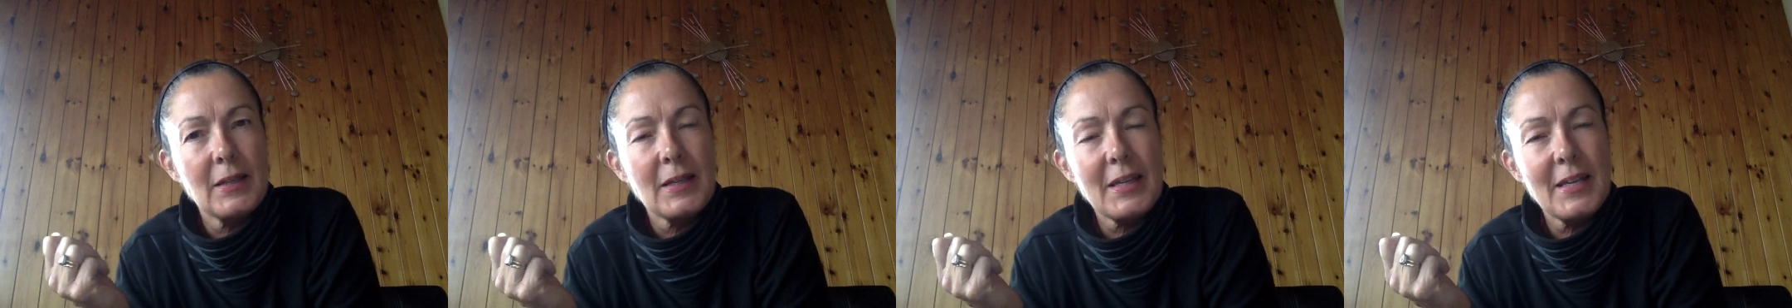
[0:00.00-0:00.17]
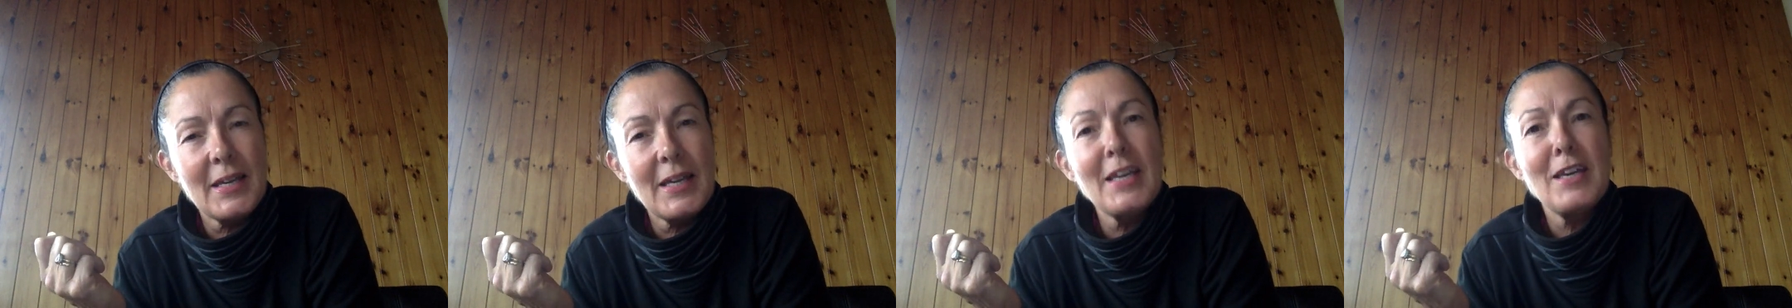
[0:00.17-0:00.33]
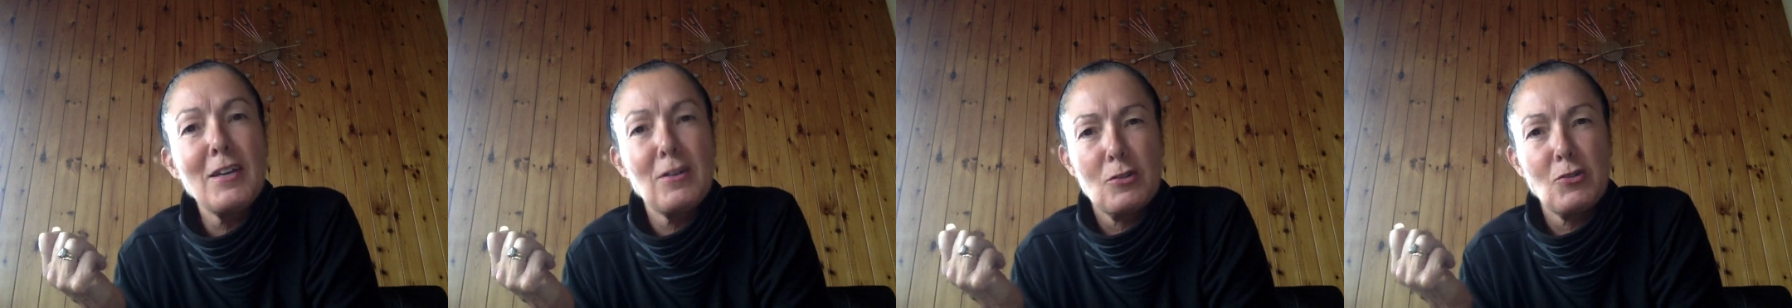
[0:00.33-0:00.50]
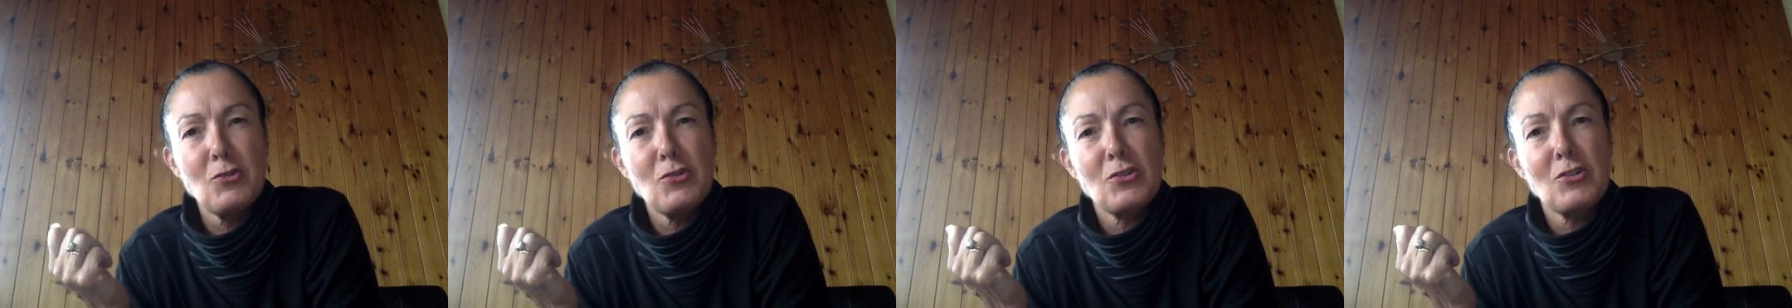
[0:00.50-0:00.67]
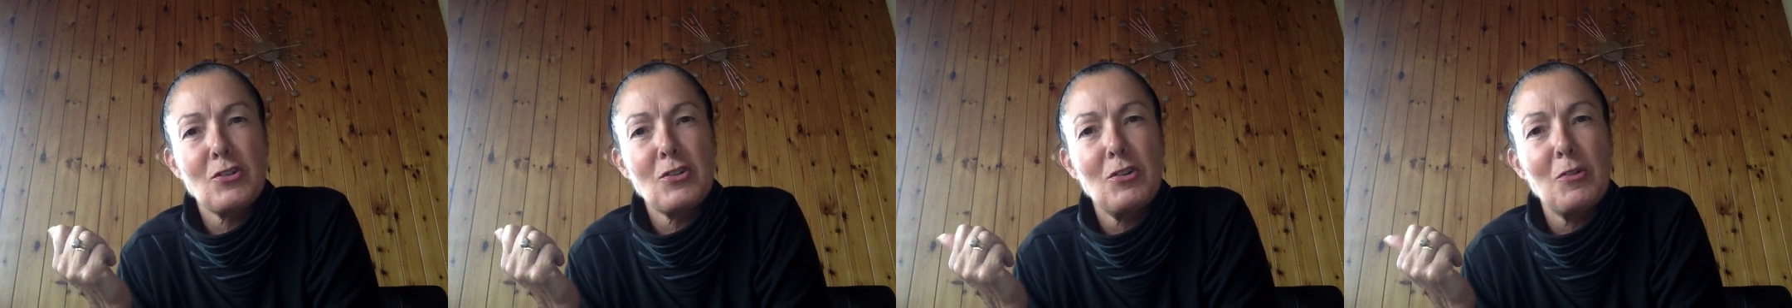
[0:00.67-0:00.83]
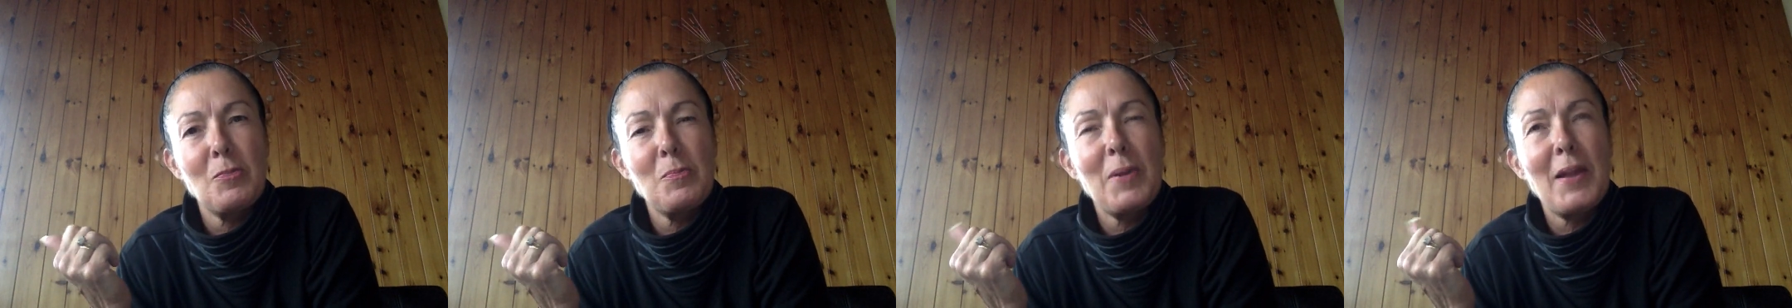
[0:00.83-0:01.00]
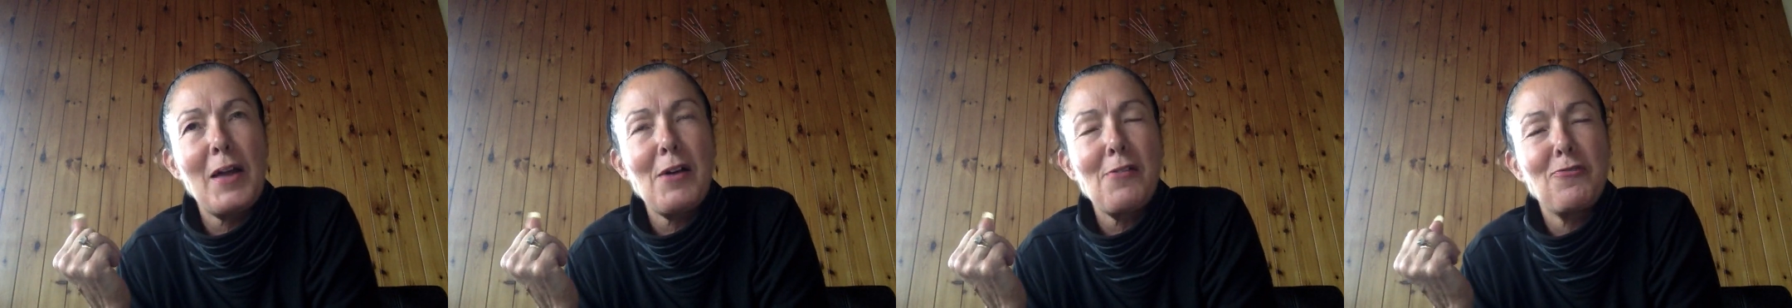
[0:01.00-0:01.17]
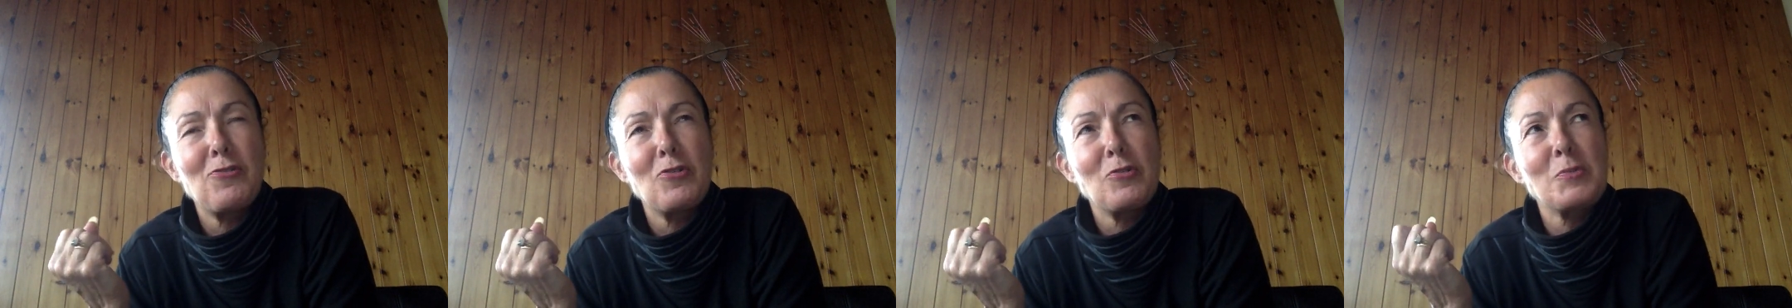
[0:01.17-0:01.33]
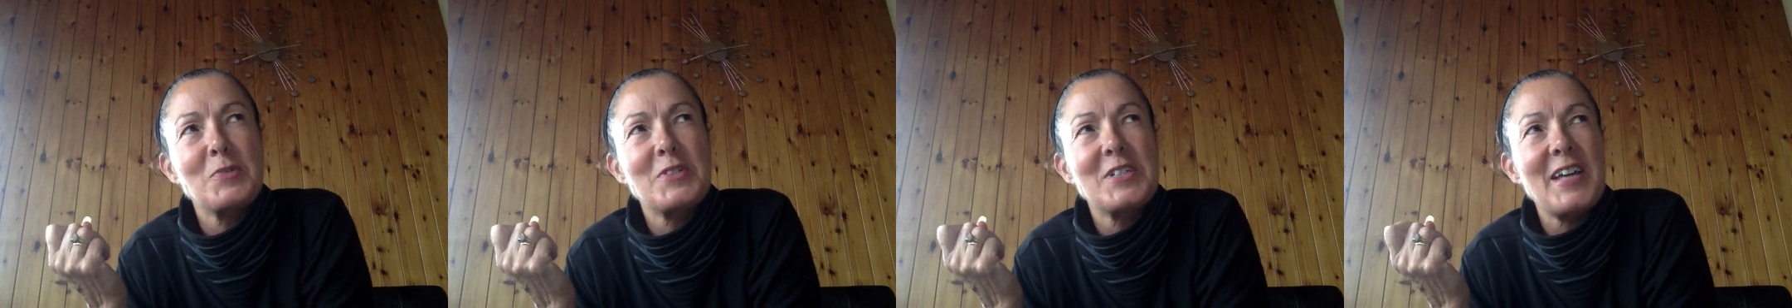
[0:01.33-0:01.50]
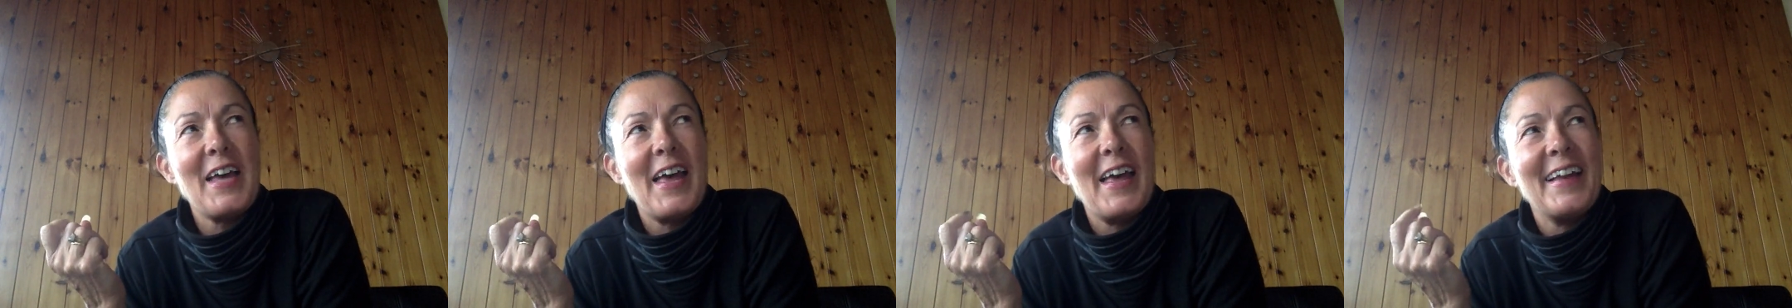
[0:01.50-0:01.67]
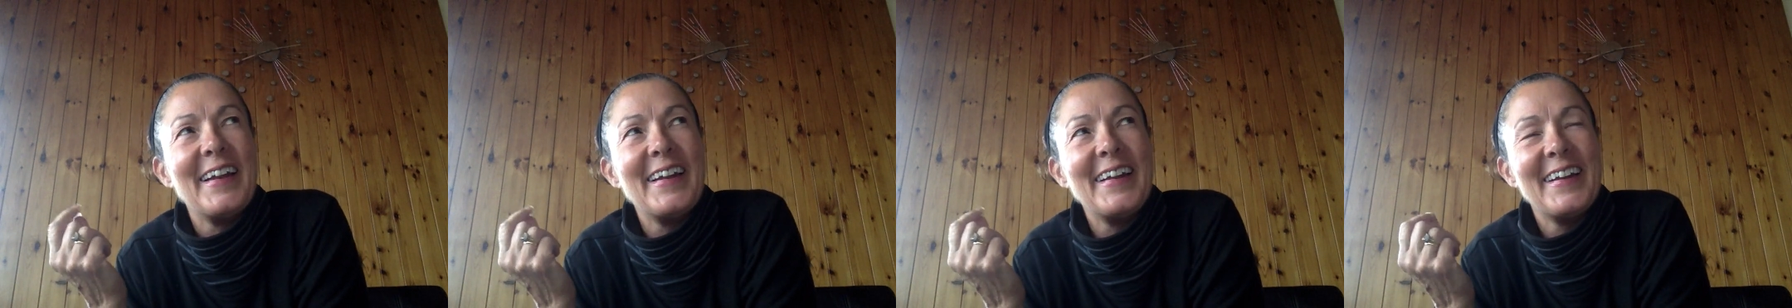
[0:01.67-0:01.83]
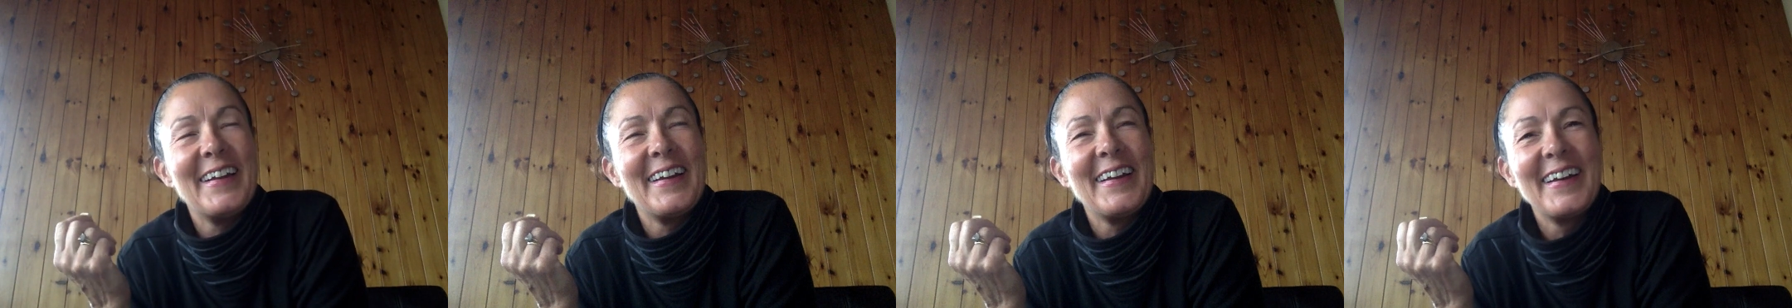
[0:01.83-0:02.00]
kiosk on Platform
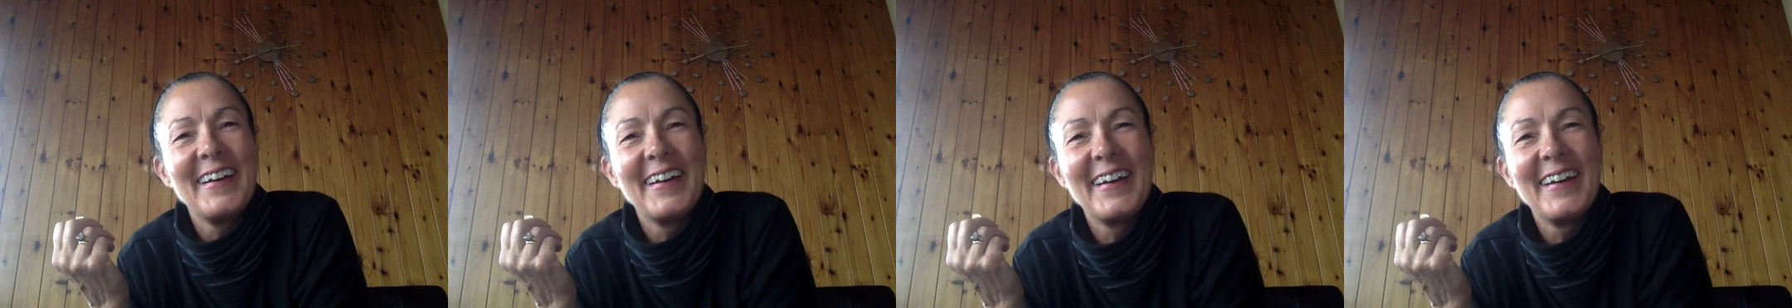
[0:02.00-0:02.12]
10,